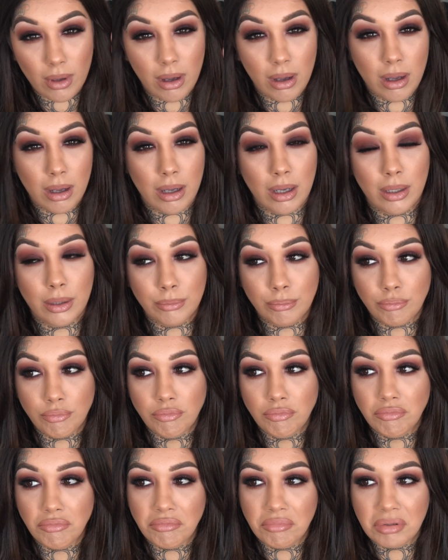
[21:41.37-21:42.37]

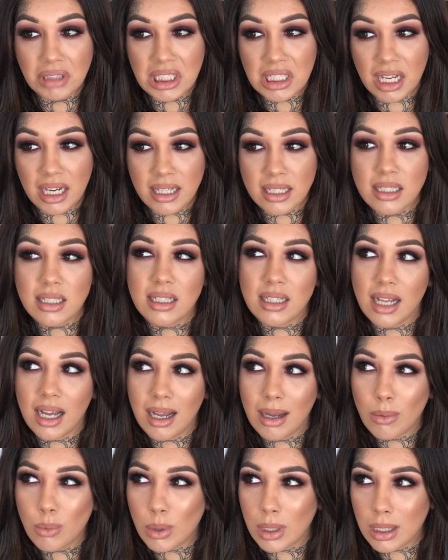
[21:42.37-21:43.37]
Besides
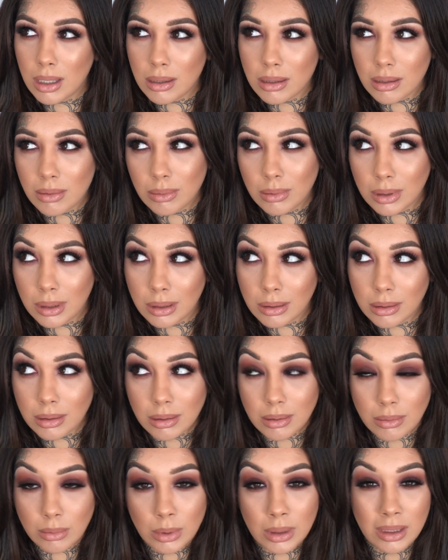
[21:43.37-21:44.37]
that, what else?
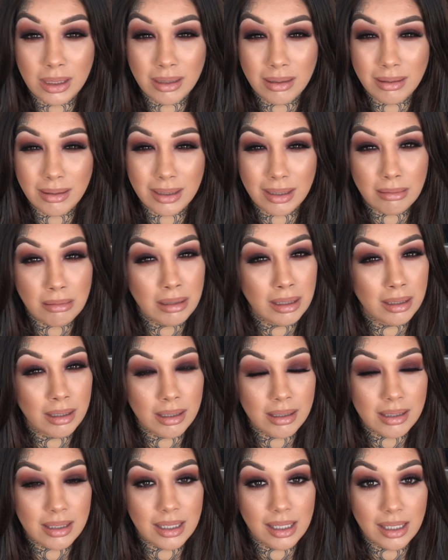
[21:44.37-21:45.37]
I think
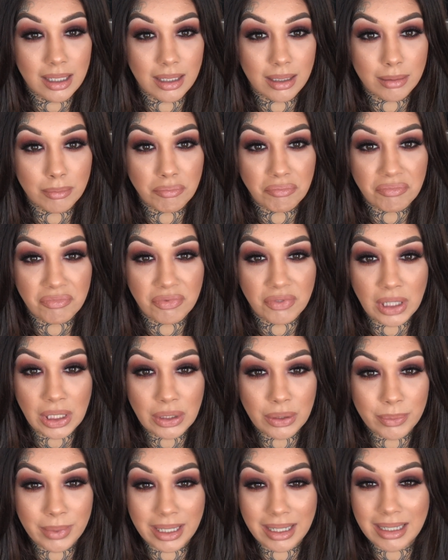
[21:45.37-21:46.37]
that's it.
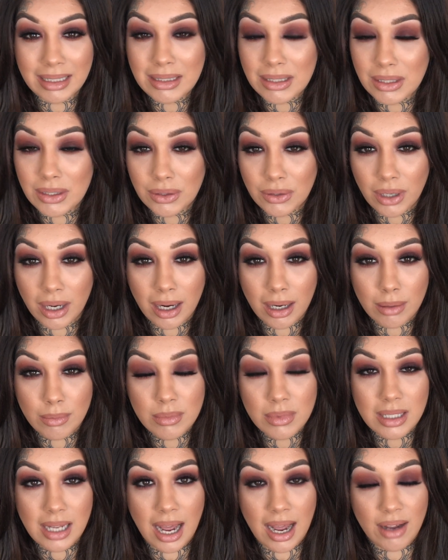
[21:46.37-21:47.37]
Follow my
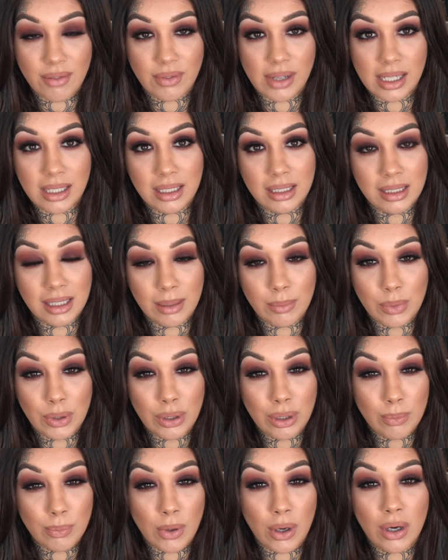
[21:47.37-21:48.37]
Instagrams at Vanity Lane
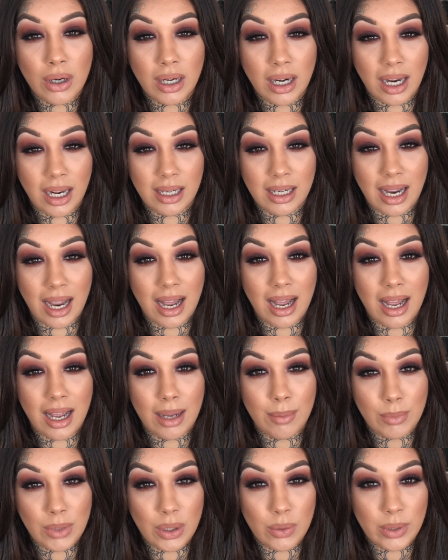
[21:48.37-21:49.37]
Beauty Bar and at
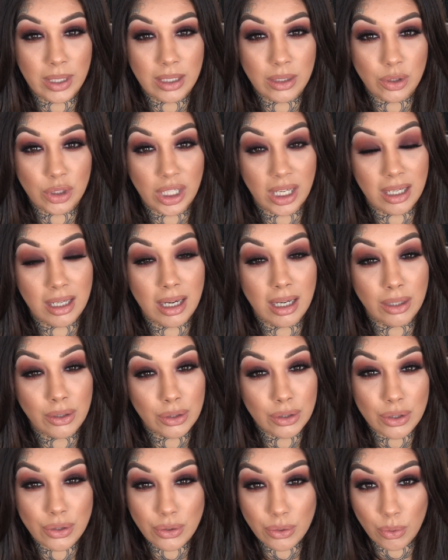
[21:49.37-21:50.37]

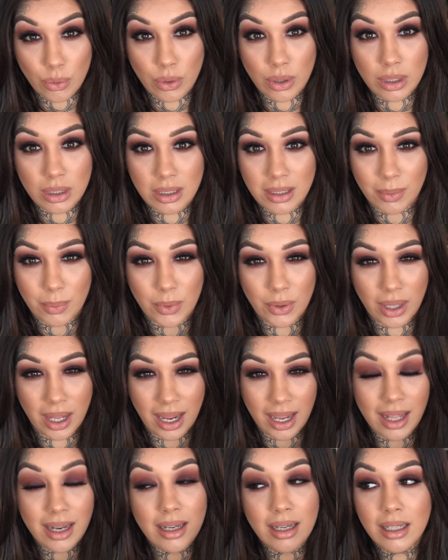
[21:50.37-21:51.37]

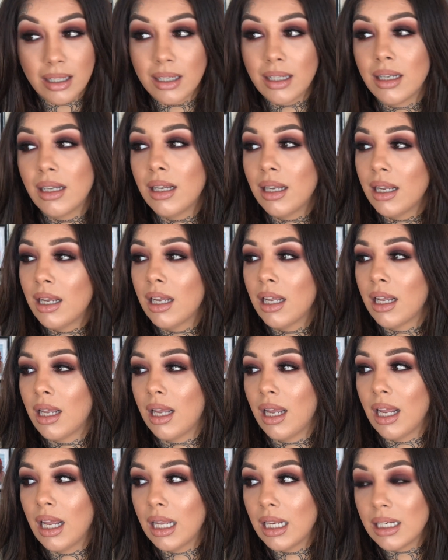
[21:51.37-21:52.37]
MUAGen_N.
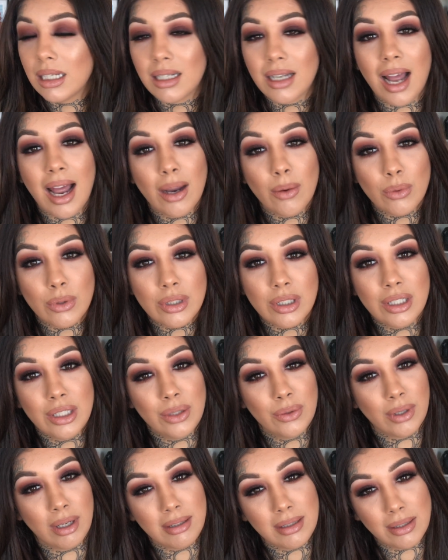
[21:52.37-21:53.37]
And I will see
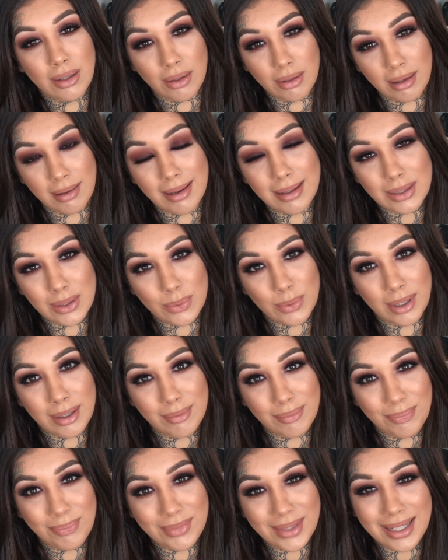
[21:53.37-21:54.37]
you guys on the next
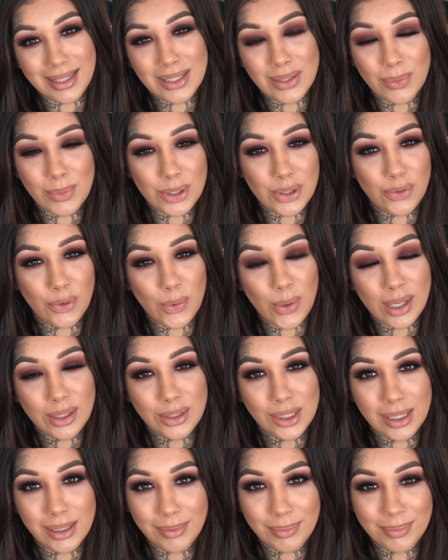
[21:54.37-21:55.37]
one. Thanks so much for
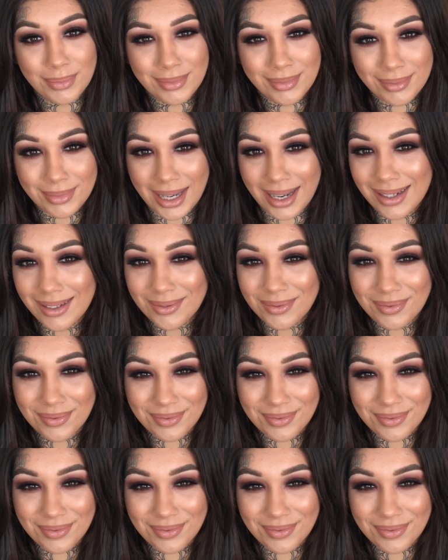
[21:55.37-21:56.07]
watching. Bye.